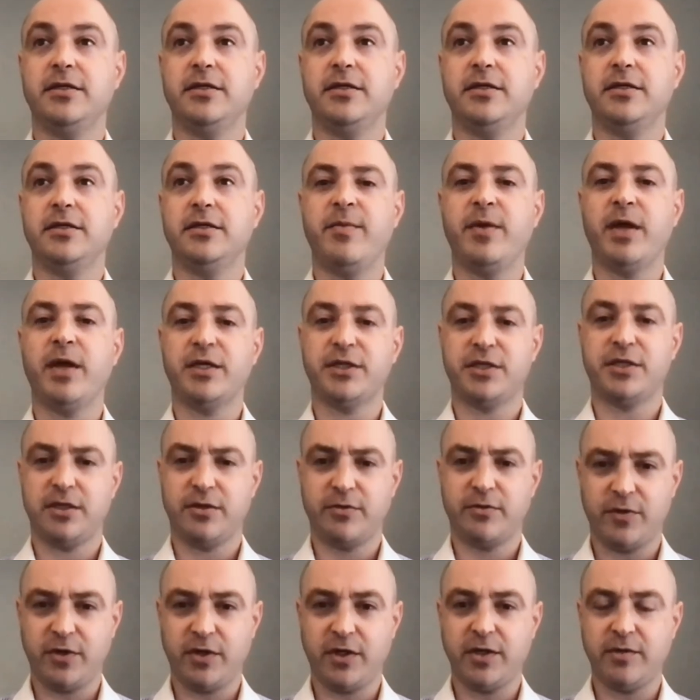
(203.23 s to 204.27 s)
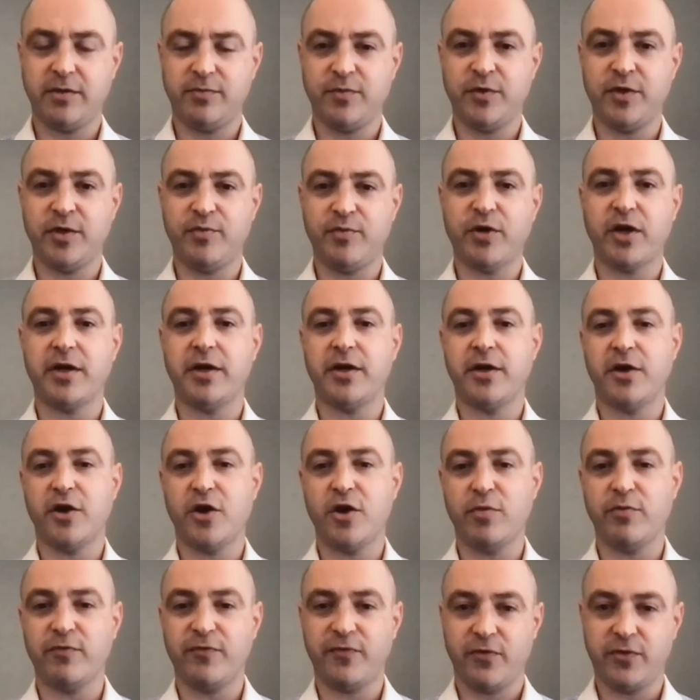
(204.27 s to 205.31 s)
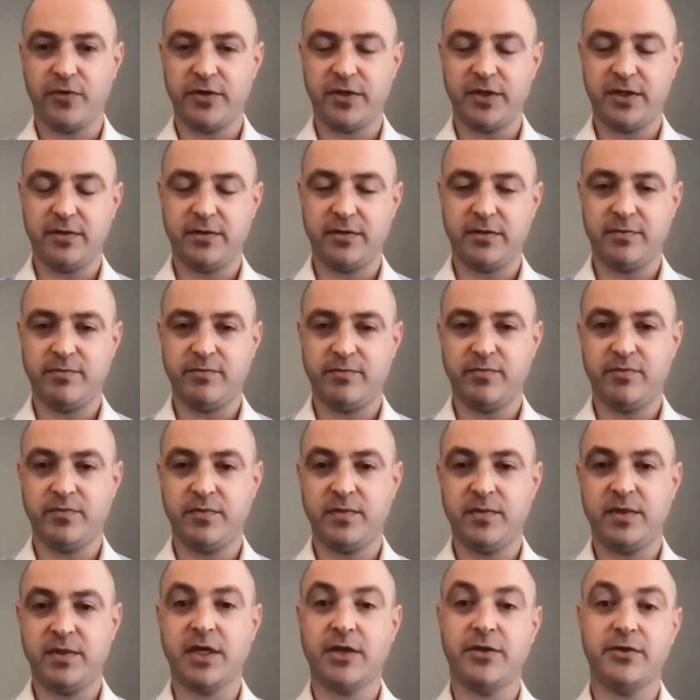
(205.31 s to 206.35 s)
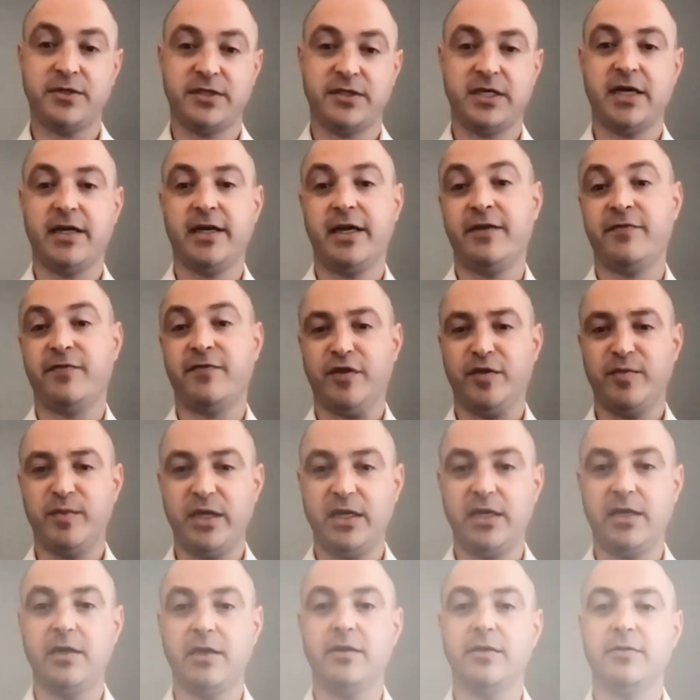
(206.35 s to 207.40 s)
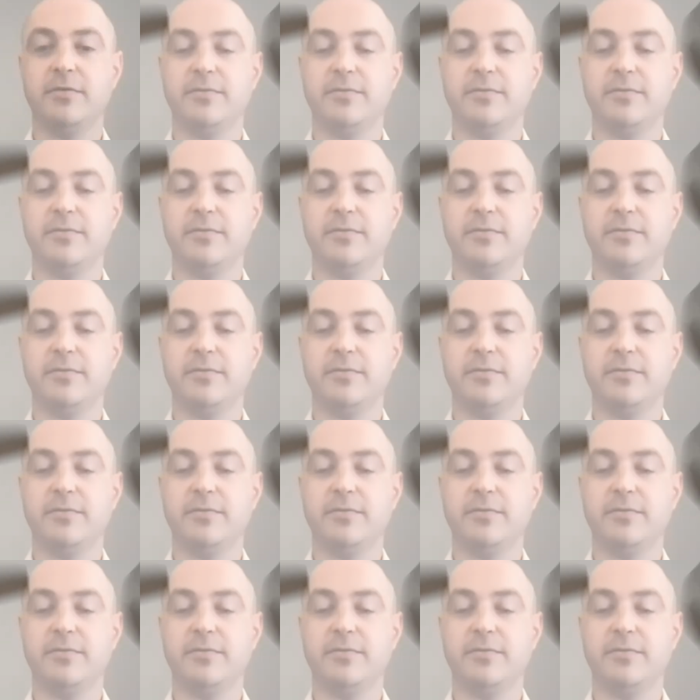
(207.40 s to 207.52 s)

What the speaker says: animation really brought it home for the other side and for the mediator.